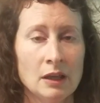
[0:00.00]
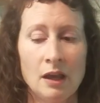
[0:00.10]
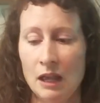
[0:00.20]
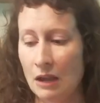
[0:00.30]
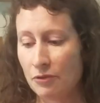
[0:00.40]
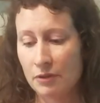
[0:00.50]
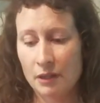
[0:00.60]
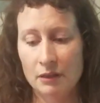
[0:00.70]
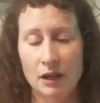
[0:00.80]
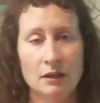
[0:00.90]
Everything
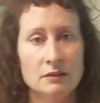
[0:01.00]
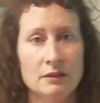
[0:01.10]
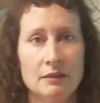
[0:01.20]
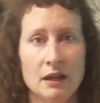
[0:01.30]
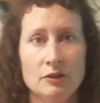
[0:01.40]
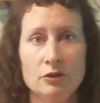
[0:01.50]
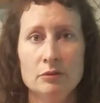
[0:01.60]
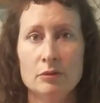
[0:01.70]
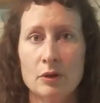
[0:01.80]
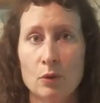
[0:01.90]
that you
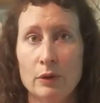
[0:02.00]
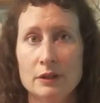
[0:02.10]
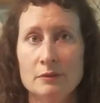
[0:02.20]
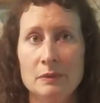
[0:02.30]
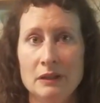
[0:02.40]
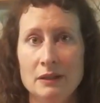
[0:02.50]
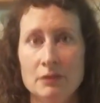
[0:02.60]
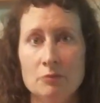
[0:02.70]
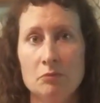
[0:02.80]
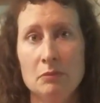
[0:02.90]
are going to be
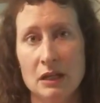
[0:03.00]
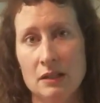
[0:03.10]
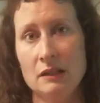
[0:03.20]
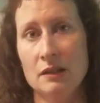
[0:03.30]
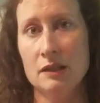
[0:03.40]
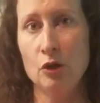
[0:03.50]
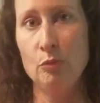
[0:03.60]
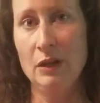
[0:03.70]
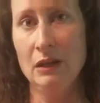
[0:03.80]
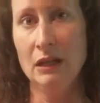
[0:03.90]
mixing the soap
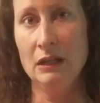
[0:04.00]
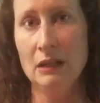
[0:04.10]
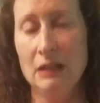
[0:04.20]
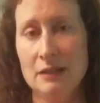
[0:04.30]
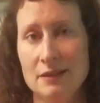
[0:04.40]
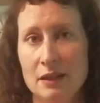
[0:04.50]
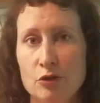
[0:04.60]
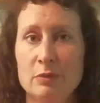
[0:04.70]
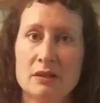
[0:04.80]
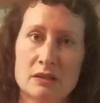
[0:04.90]
in needs to either
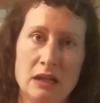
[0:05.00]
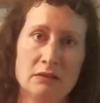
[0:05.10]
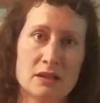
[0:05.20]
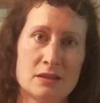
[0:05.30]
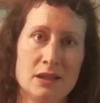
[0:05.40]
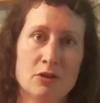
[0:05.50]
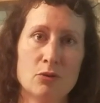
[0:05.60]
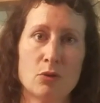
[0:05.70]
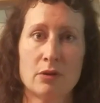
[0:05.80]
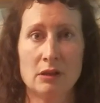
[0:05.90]
be stainless steel
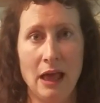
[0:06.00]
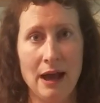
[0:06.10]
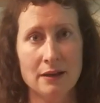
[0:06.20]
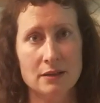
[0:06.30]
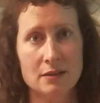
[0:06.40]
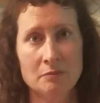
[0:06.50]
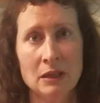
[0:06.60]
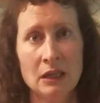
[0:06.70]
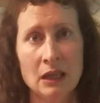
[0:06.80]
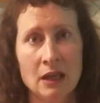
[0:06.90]
or glass.
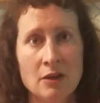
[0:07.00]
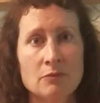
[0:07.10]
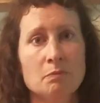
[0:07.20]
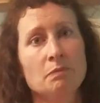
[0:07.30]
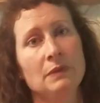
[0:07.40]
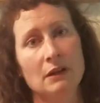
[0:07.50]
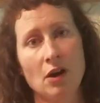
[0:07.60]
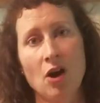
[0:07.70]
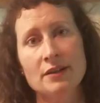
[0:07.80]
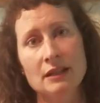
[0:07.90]
The
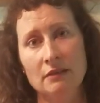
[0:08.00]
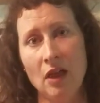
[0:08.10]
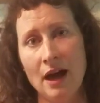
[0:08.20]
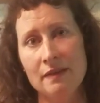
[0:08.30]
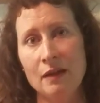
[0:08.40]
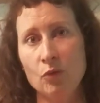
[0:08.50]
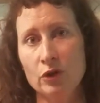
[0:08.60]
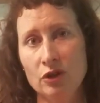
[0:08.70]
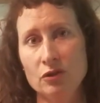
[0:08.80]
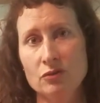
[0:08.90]
caustic lye that we'll
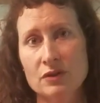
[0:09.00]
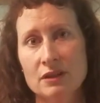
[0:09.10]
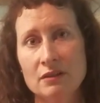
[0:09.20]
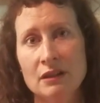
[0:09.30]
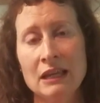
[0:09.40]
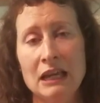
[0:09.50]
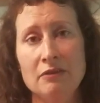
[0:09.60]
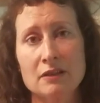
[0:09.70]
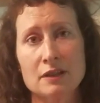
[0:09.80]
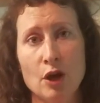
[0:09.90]
use in
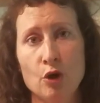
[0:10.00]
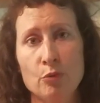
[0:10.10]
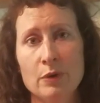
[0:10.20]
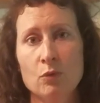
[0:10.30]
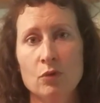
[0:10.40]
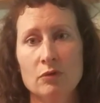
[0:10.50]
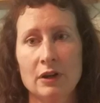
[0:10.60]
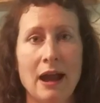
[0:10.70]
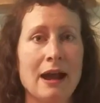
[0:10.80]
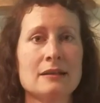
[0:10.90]
the soap will
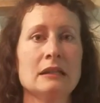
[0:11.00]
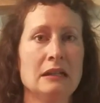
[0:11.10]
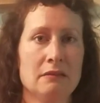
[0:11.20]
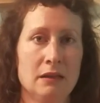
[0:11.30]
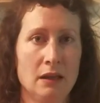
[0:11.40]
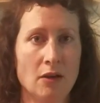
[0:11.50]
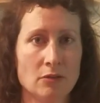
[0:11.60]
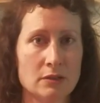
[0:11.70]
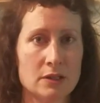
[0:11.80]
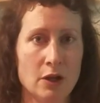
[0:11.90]
react to anything
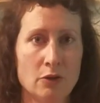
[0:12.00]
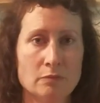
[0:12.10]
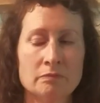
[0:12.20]
else. So